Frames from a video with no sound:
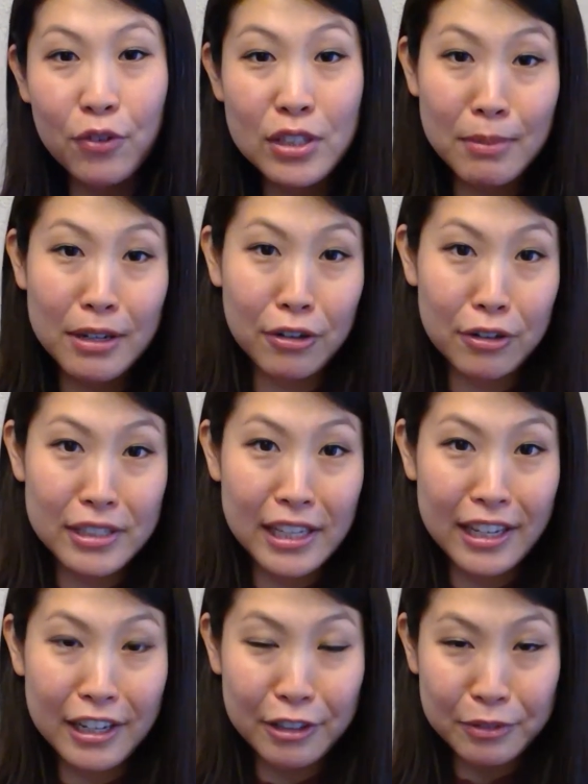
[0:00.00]
was my
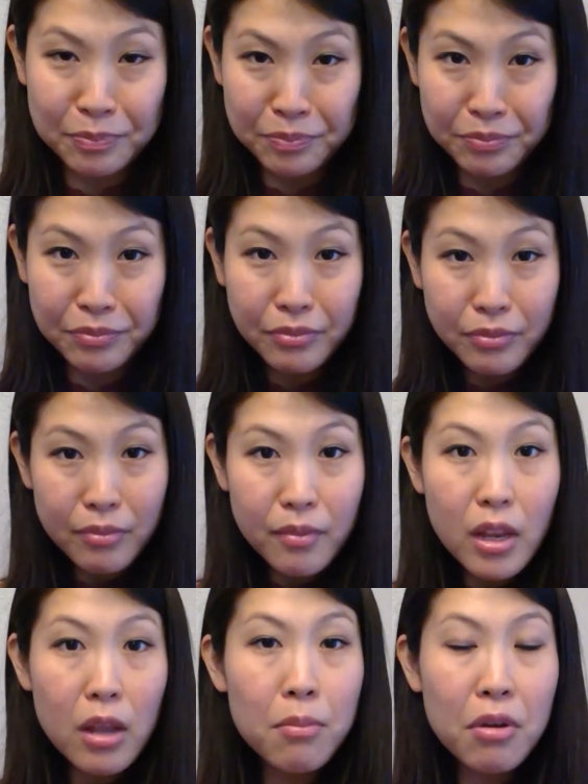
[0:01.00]
nursing gear.
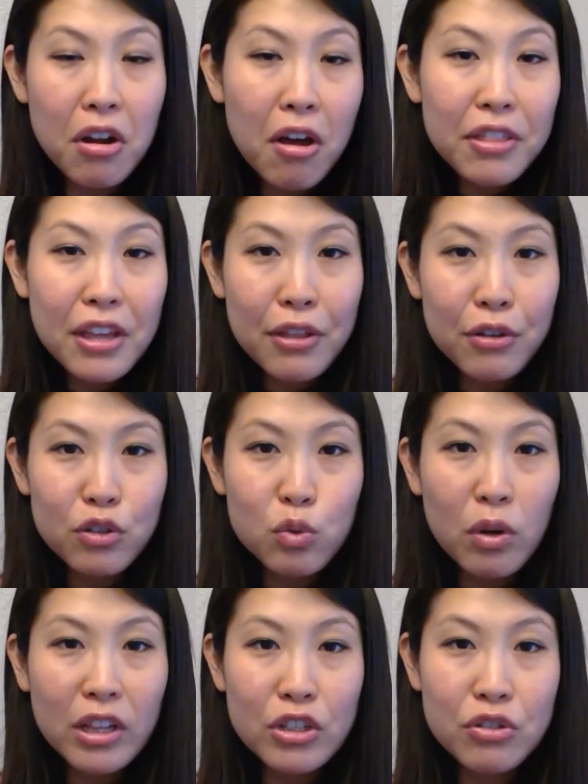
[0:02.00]
But all the other
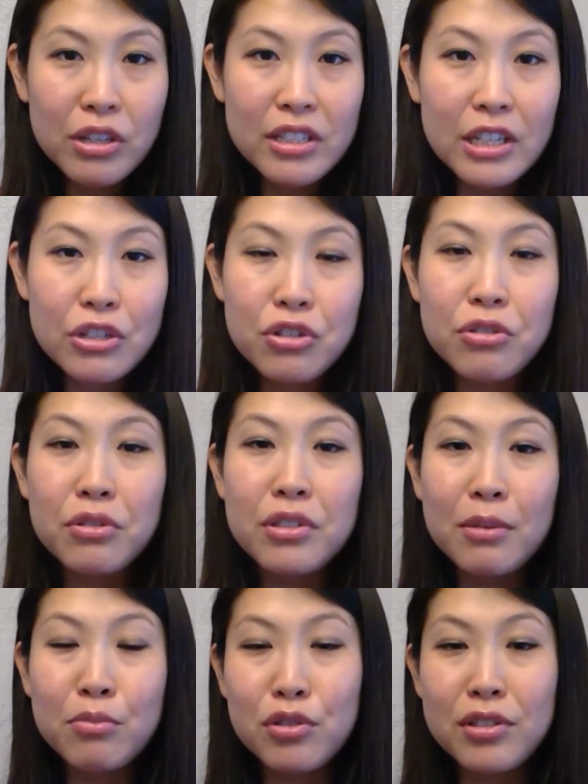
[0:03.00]
toiletry essentials,
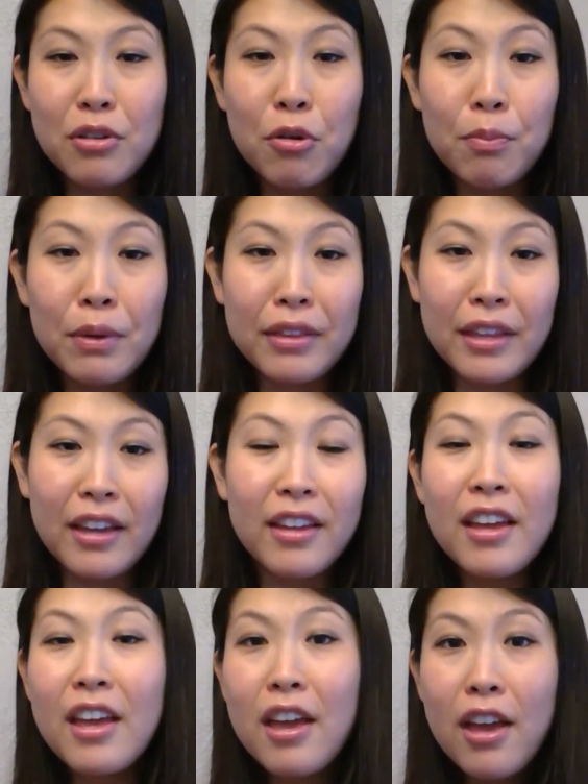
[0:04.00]
I'm just hoping that
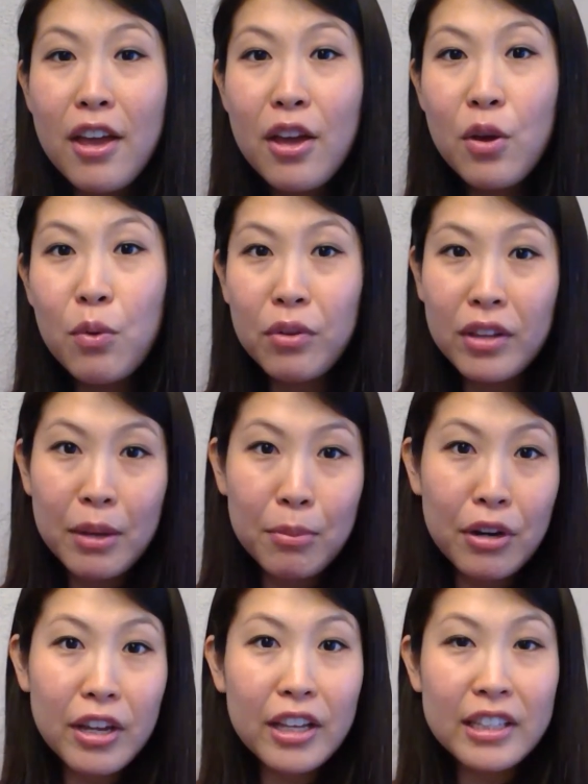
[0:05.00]
when
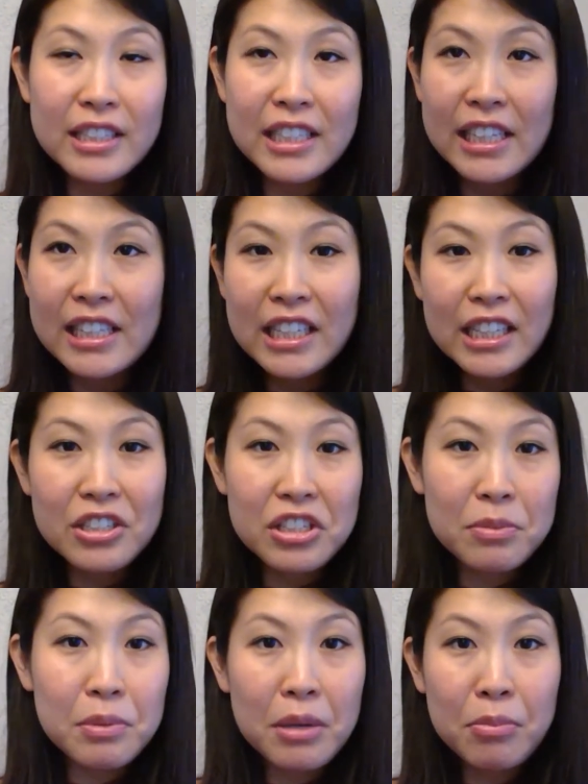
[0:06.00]
labor hits, he's going to
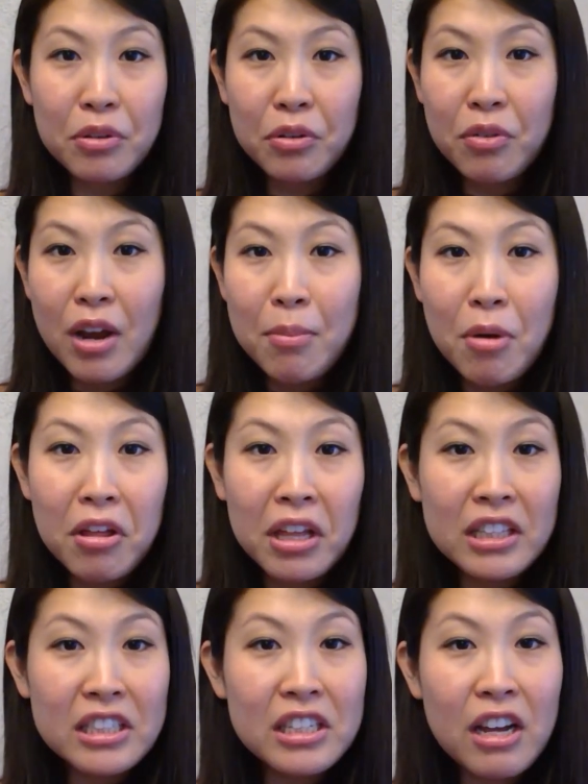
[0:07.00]
just be able to grab all
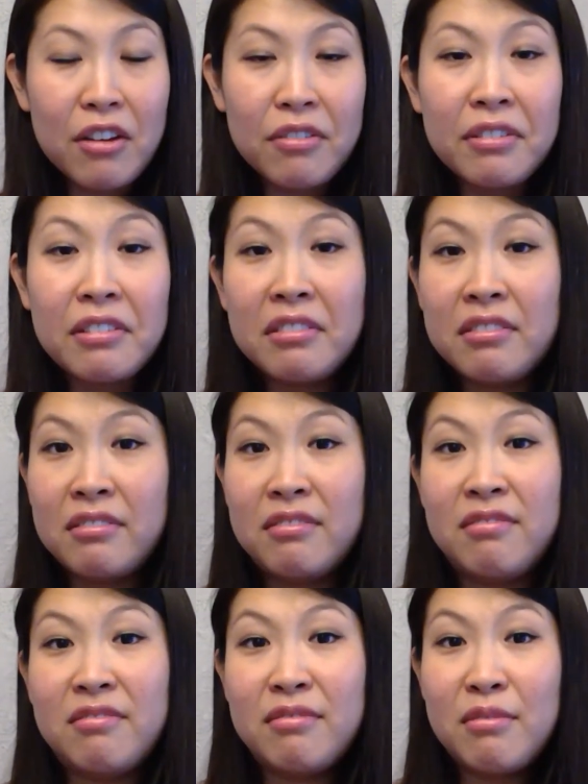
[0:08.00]
that stuff,
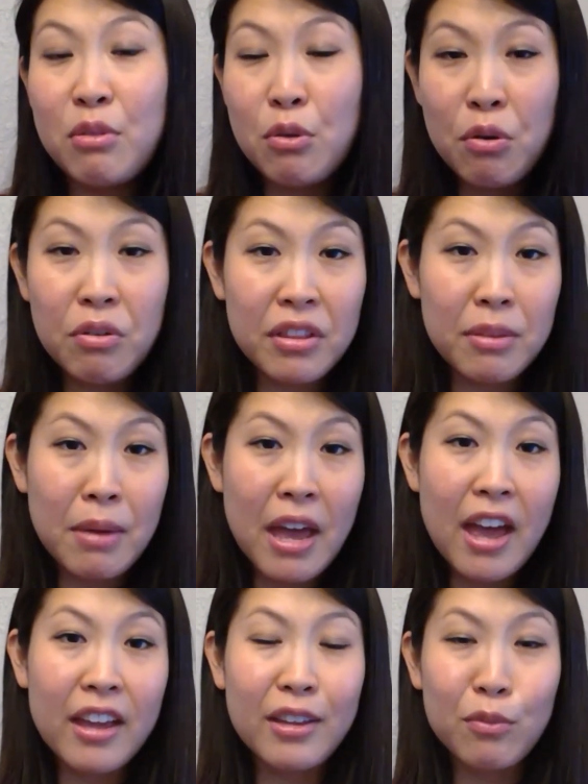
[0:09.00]
throw it in the
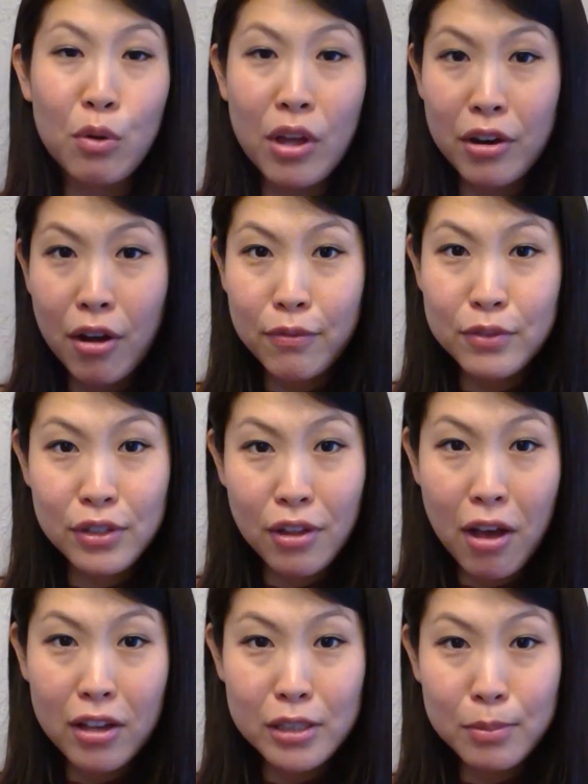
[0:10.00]
bag, and we'll head off to the
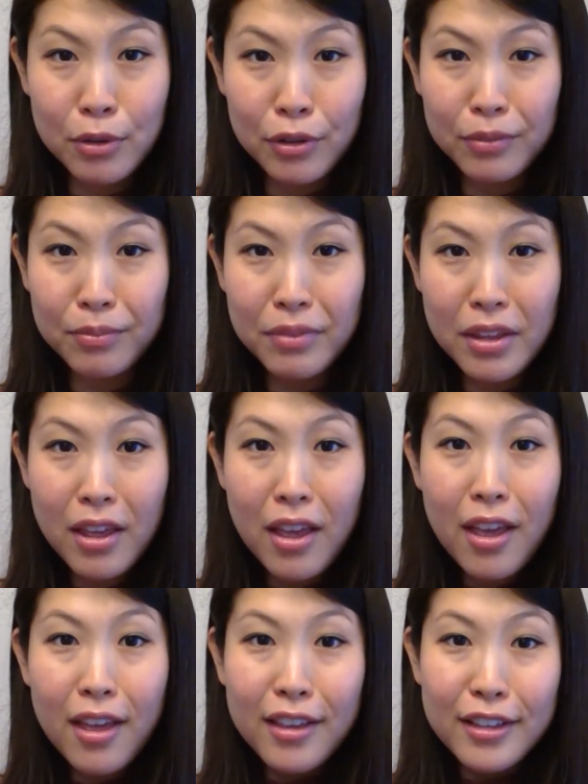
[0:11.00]
hospital.
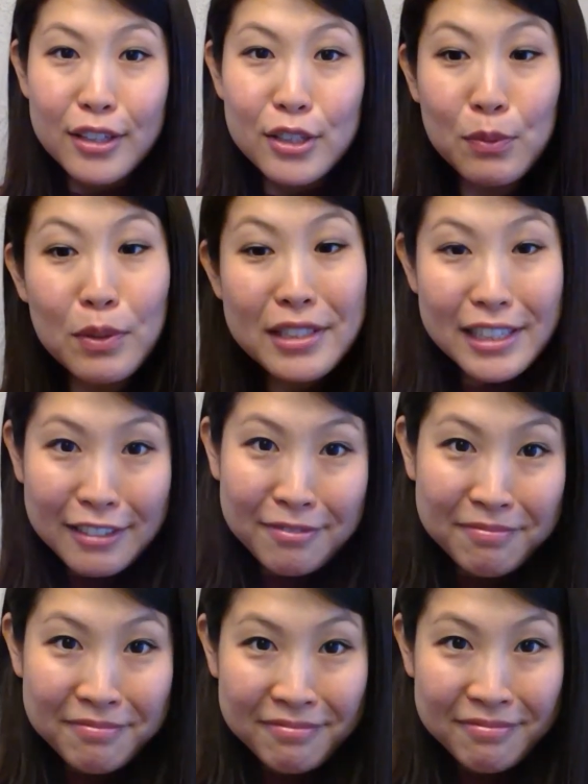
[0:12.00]
So we'll see.
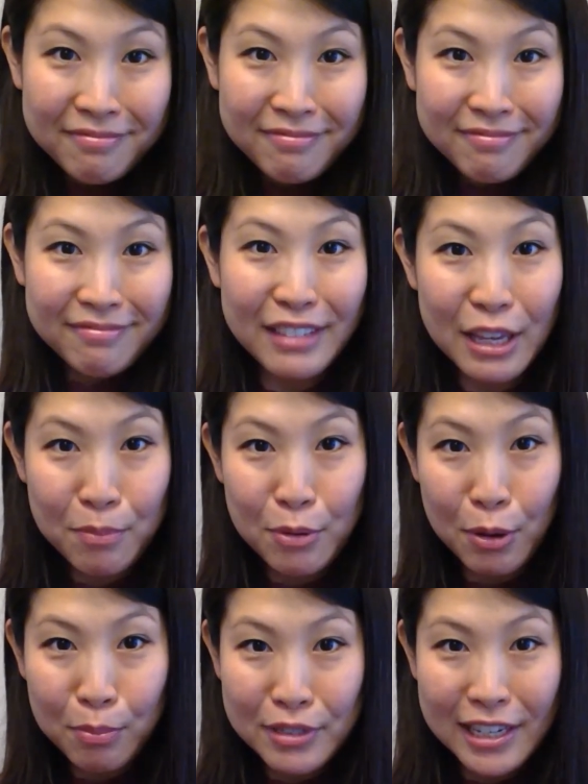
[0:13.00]
Keep
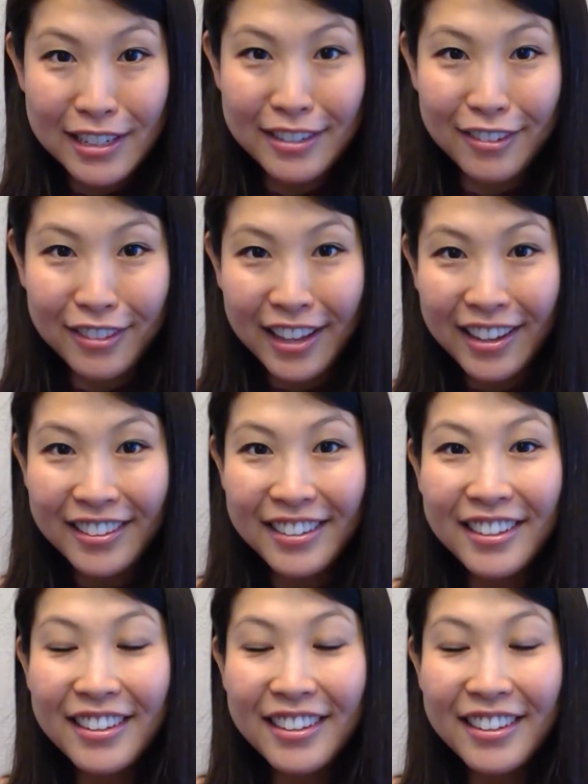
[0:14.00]
you updated on that.